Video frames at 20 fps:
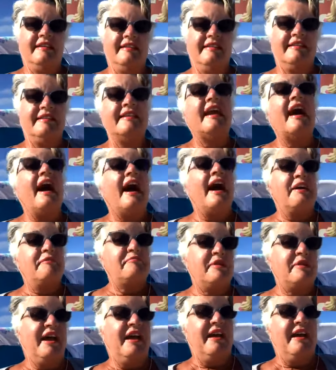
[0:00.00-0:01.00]
yeah, I
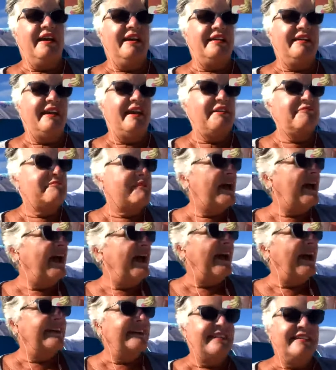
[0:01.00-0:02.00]
bet. I
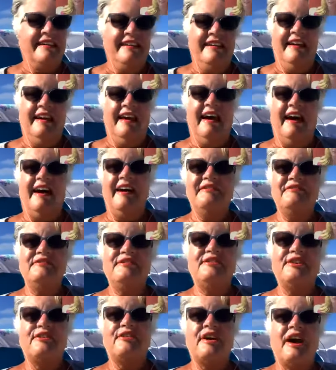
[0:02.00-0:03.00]
bet.
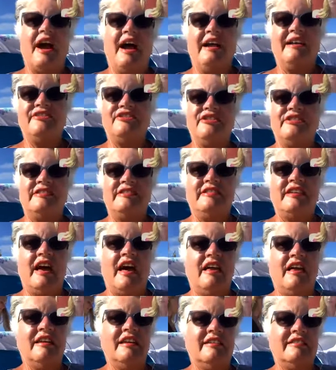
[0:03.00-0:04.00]
So Kai, just
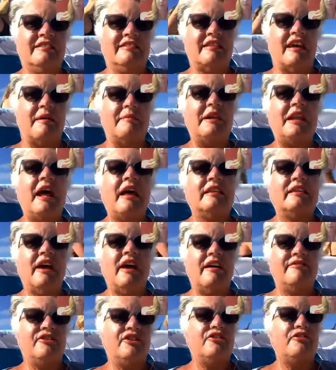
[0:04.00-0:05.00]
tell us. I mean,
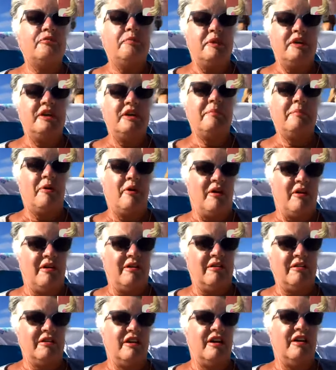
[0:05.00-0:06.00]
you've been a
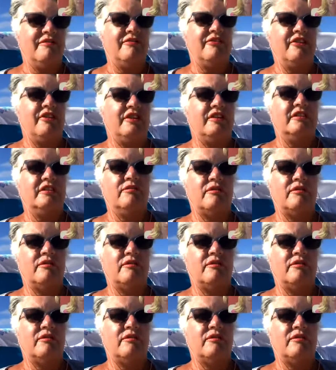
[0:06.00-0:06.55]
part of the